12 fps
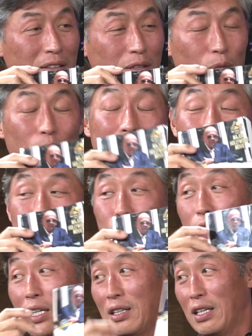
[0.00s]
And they can
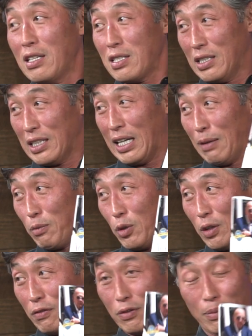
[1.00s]
read this and get more
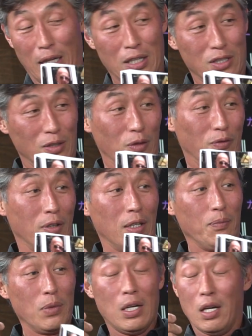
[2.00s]
information of
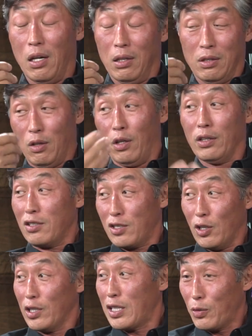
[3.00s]
all the
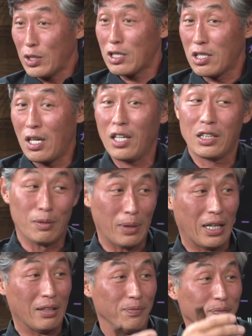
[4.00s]
stories that we just talked
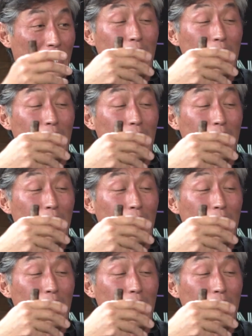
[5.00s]
about and